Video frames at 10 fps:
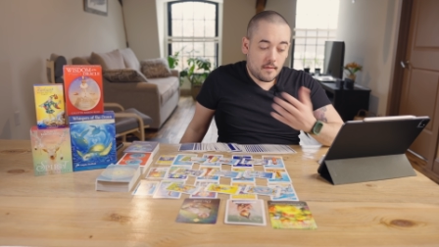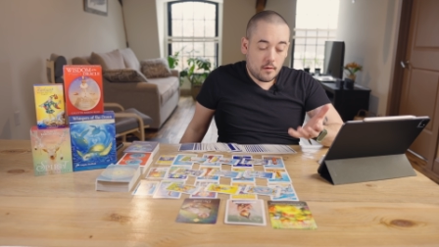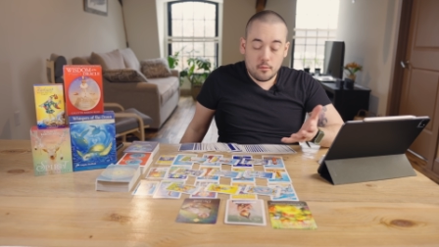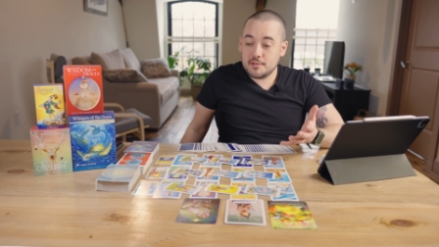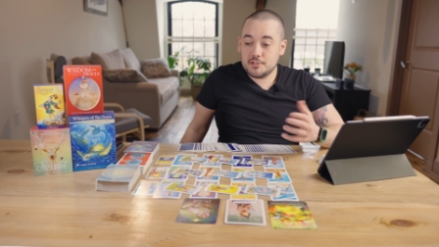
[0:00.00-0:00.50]

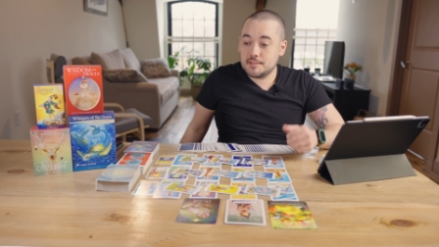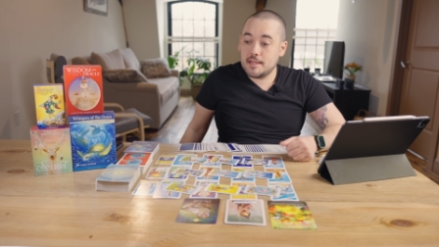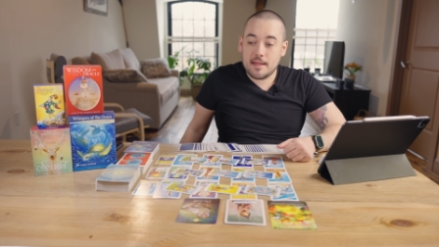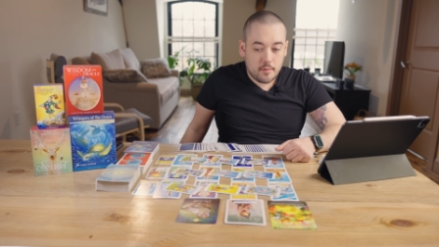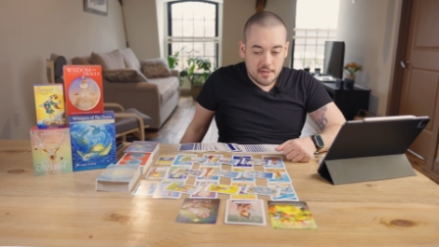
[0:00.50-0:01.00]
who is just
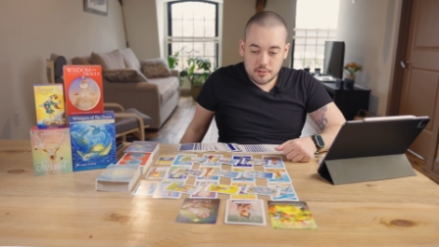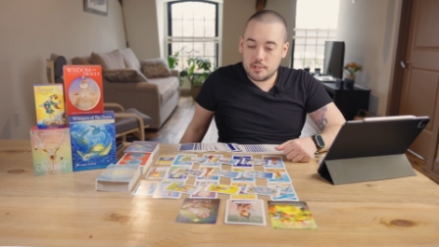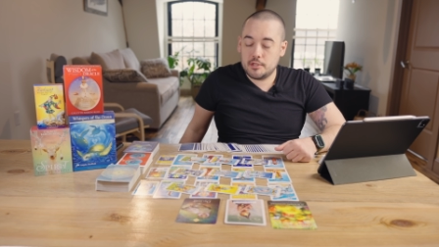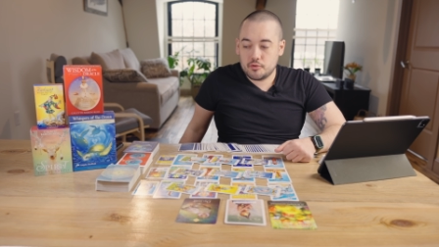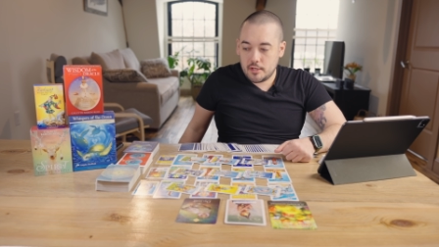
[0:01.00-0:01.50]
a wish,
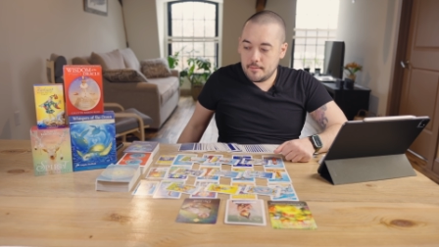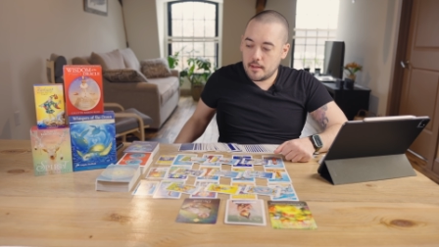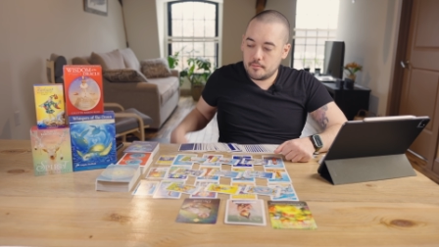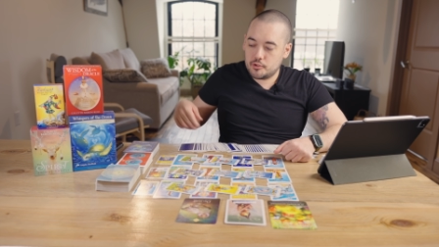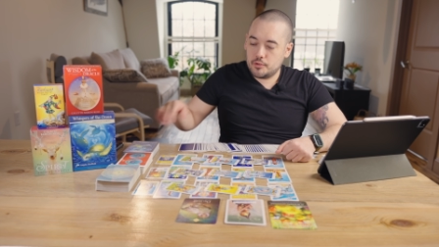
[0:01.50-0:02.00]
a dream
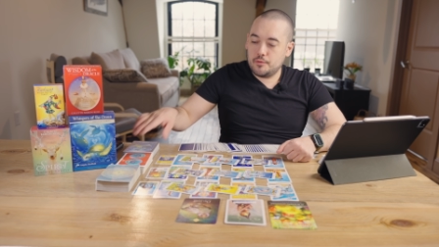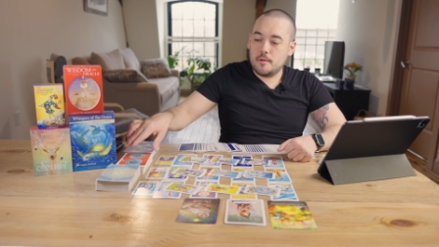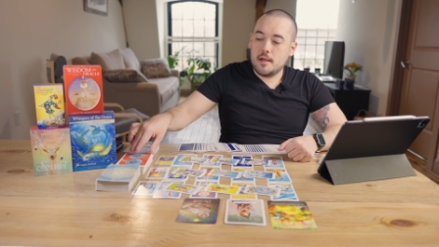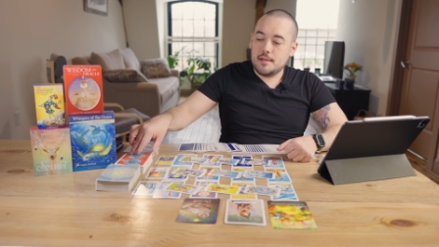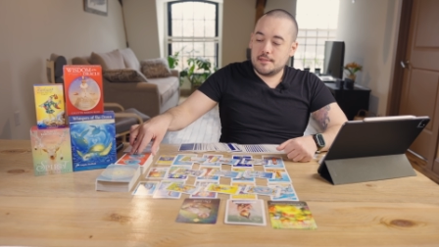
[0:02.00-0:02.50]
come true,
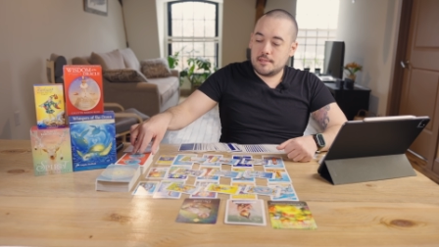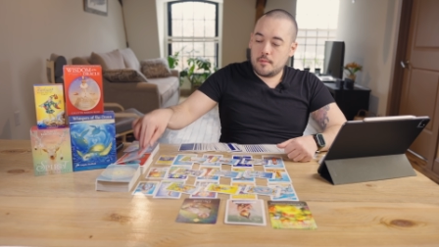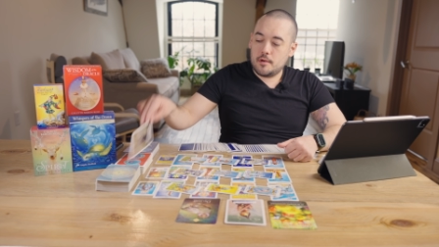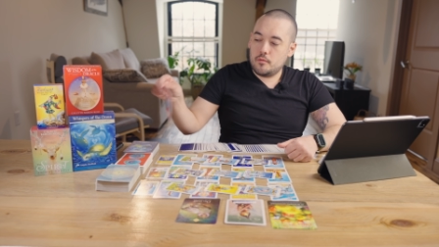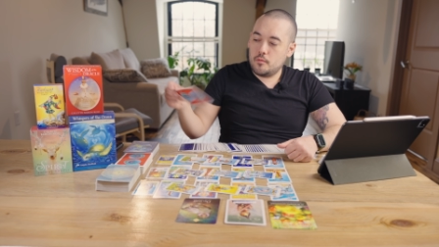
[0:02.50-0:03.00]

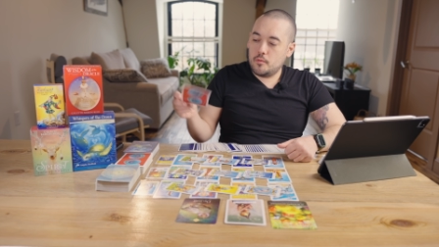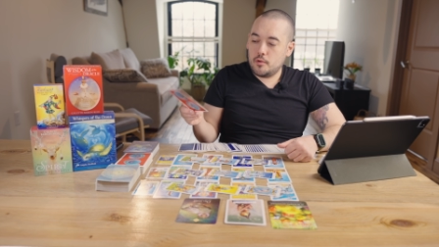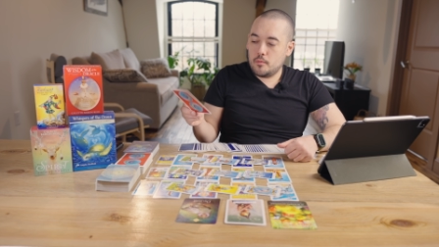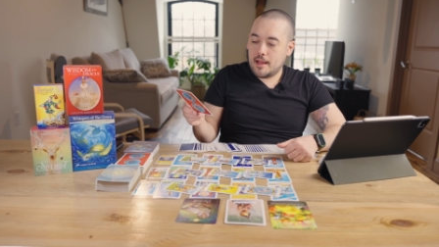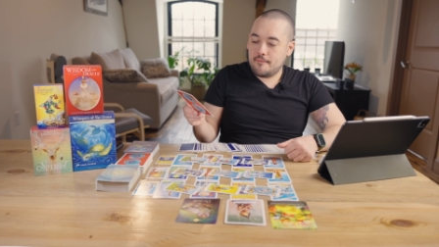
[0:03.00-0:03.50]
someone who you
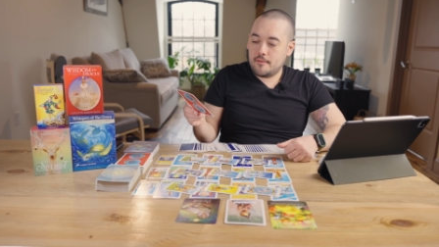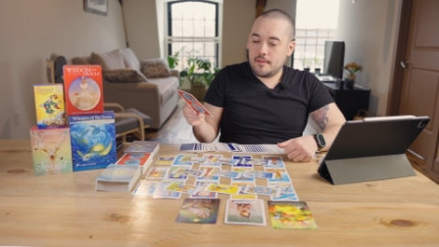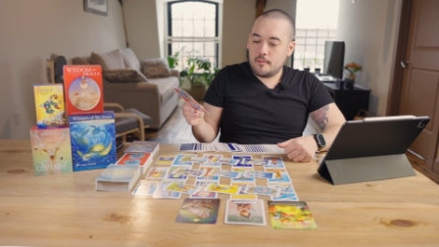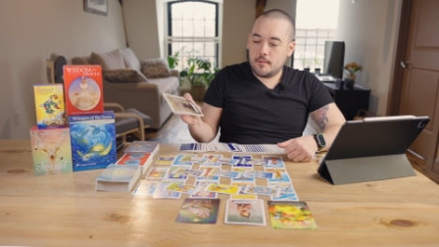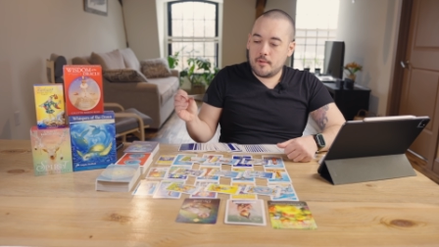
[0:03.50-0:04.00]
will have a
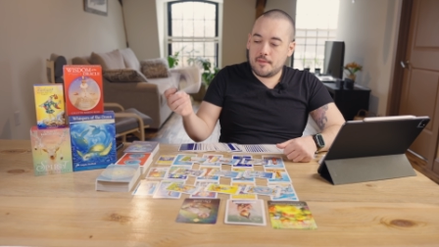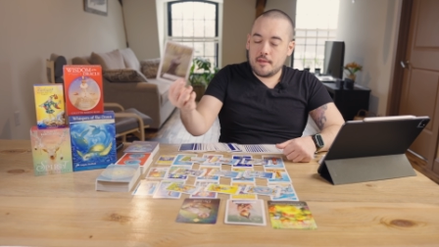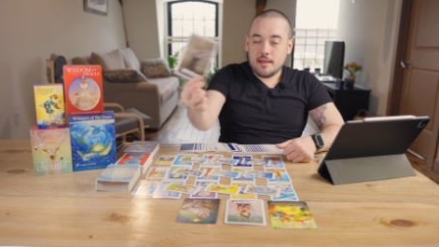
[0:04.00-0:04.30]
family with.